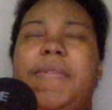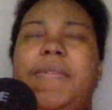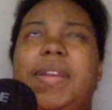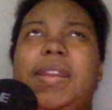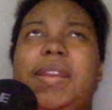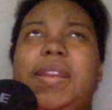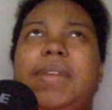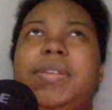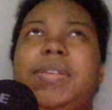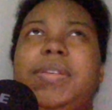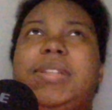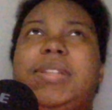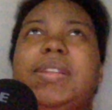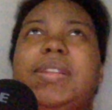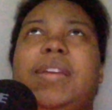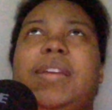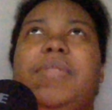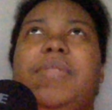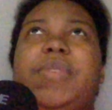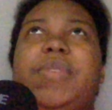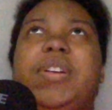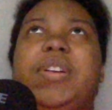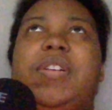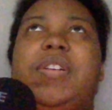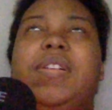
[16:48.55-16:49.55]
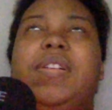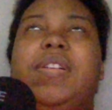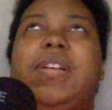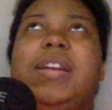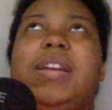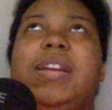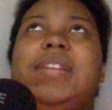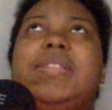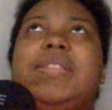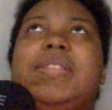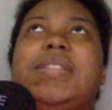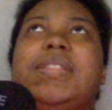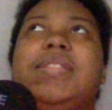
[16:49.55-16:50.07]
and now he's kind of
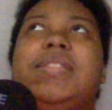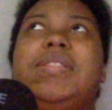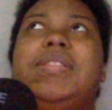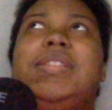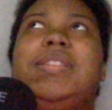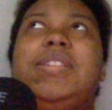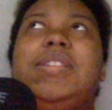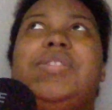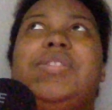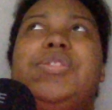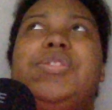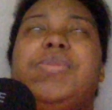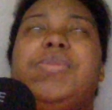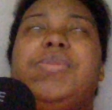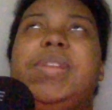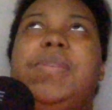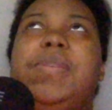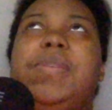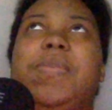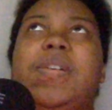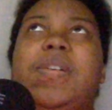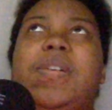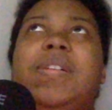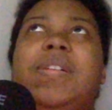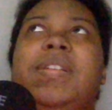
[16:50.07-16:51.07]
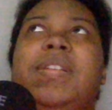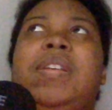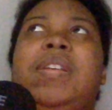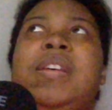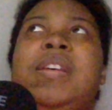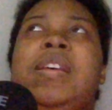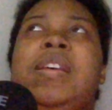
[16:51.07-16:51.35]
recurring since season 21